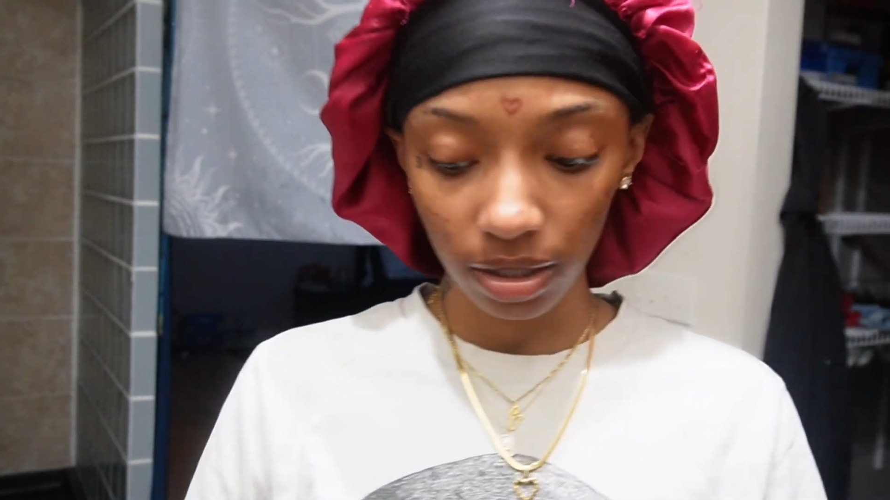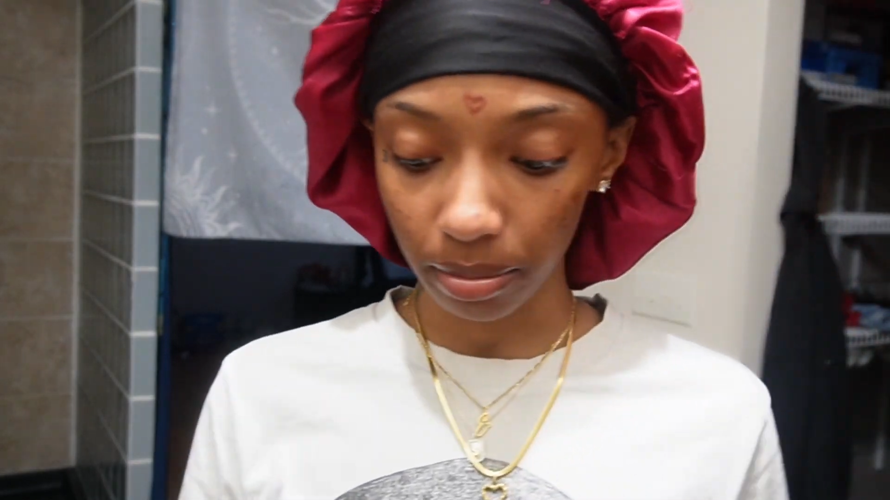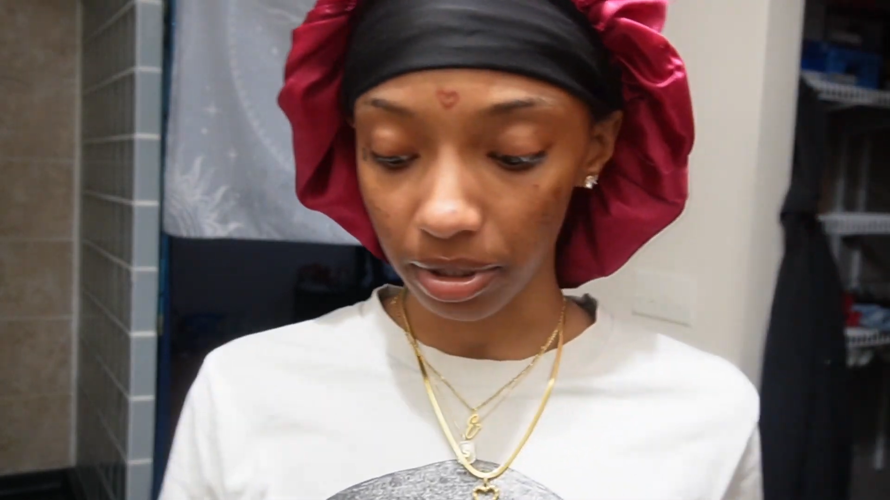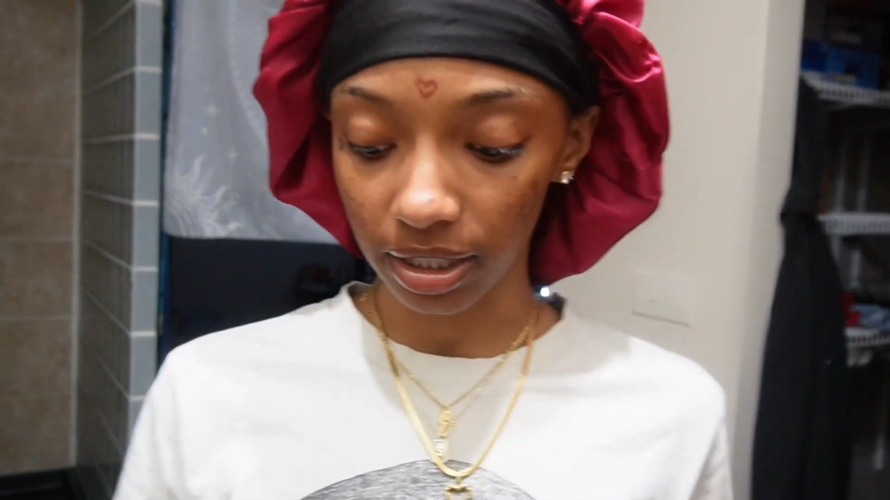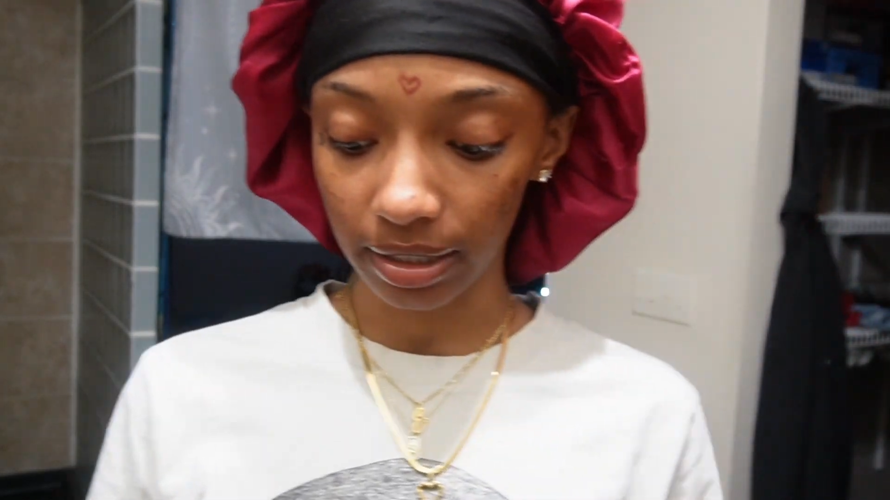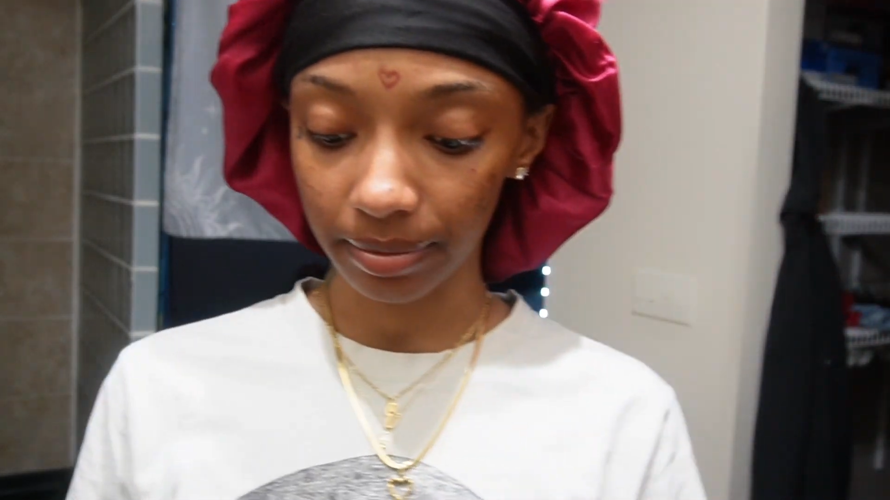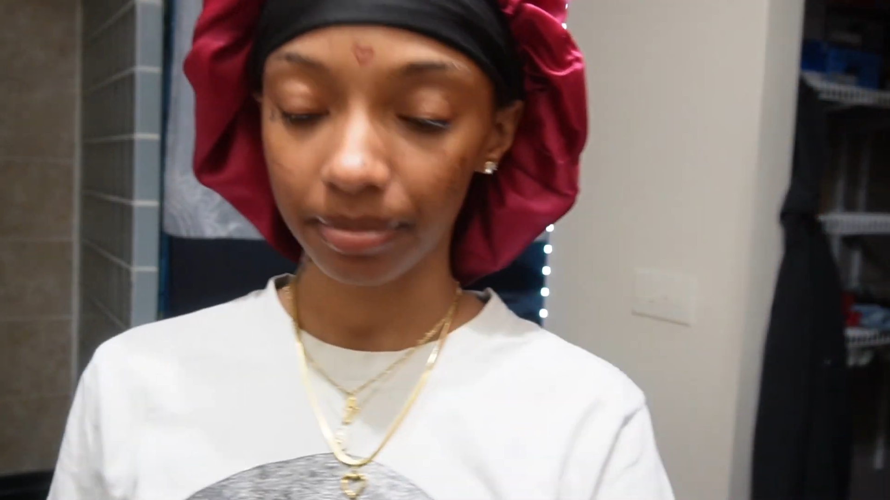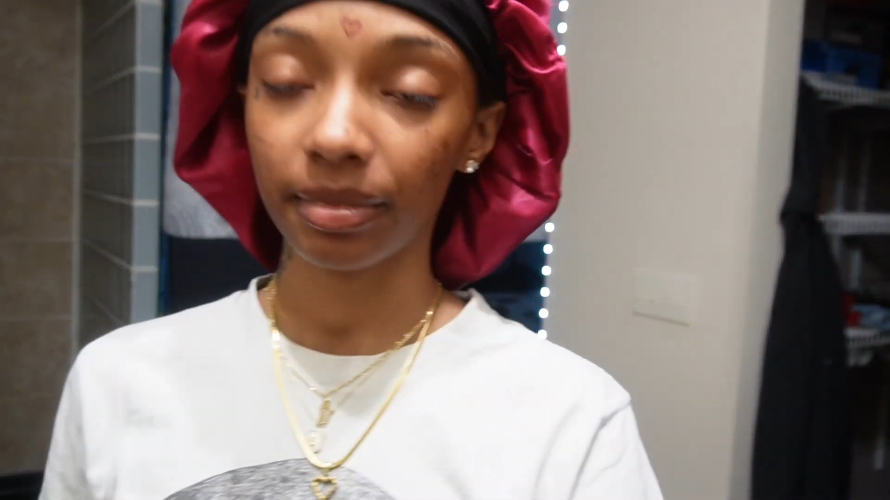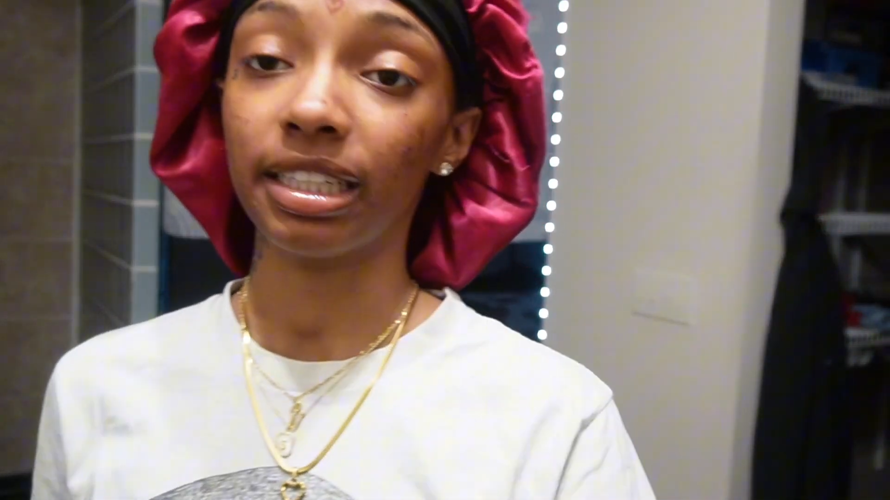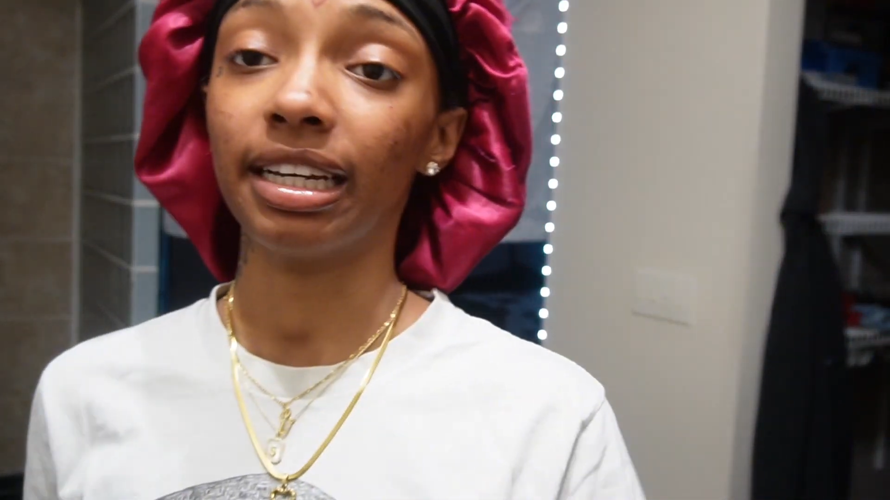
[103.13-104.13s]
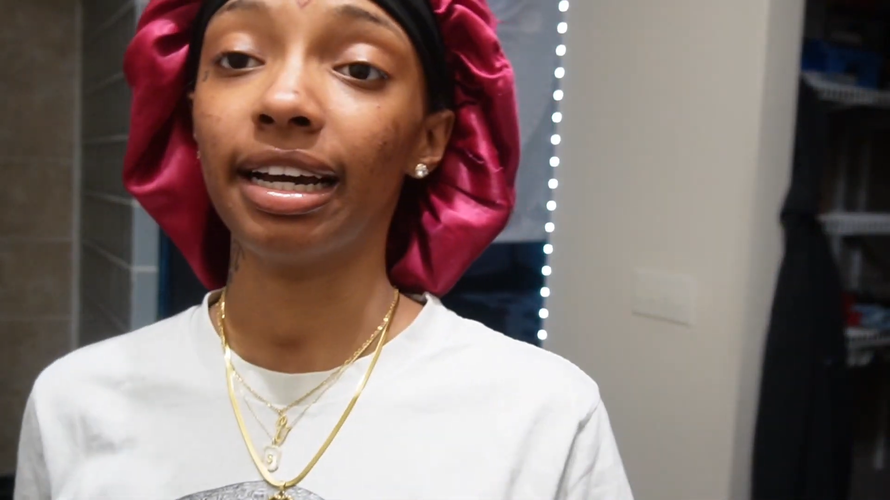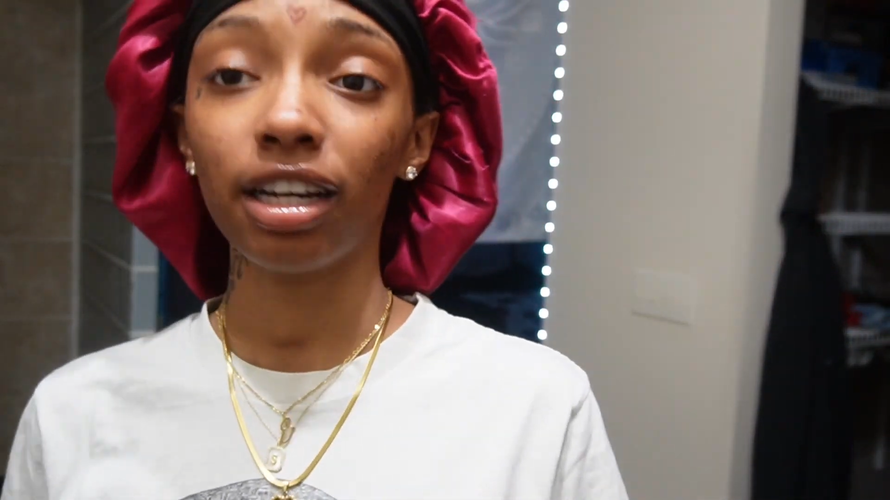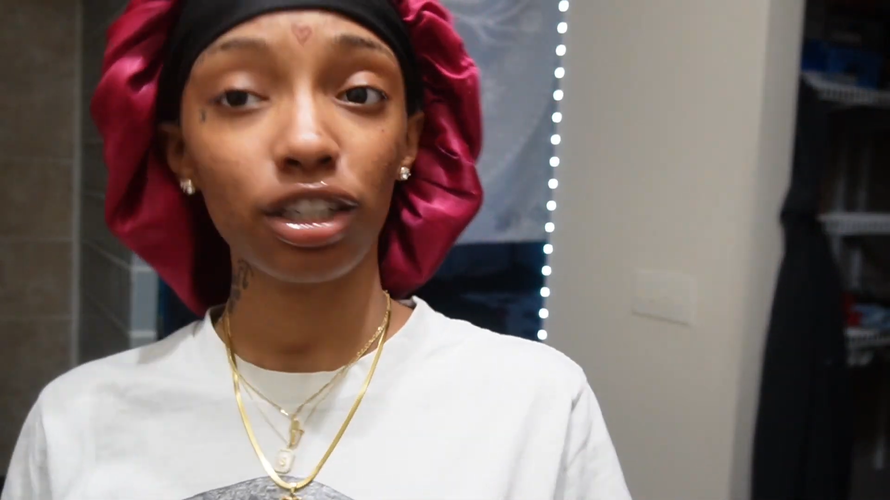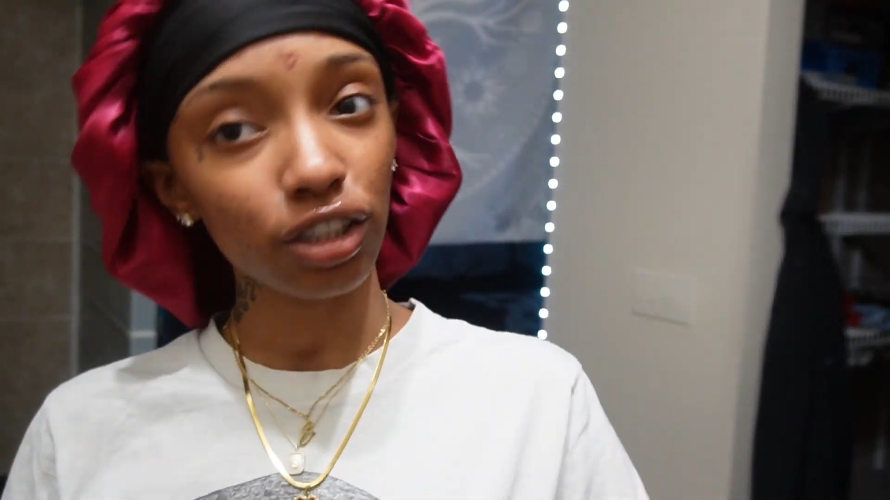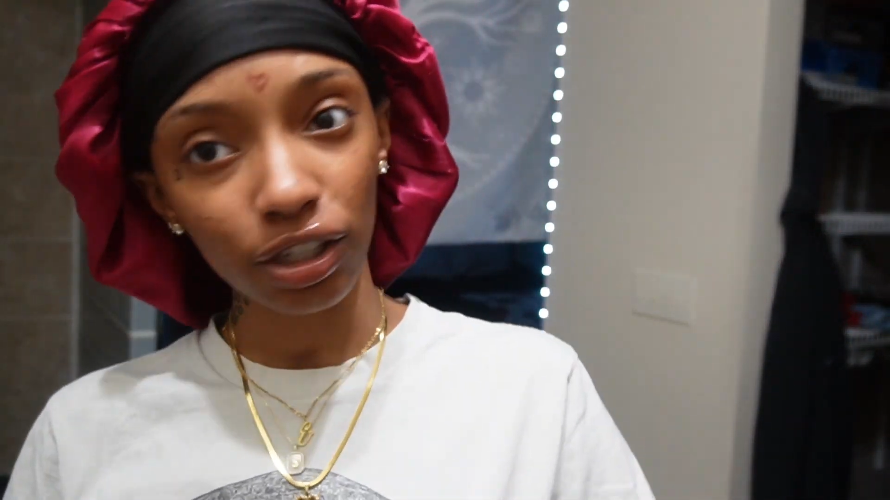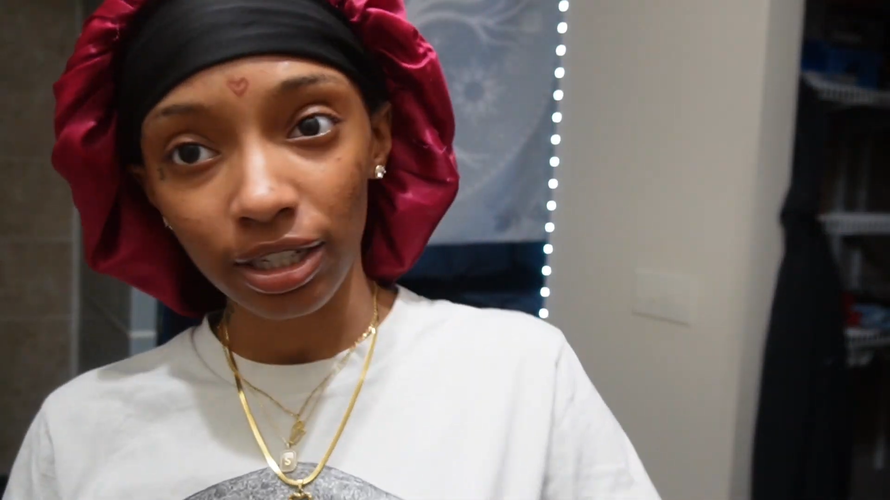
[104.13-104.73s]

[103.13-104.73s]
But yeah, I gotta start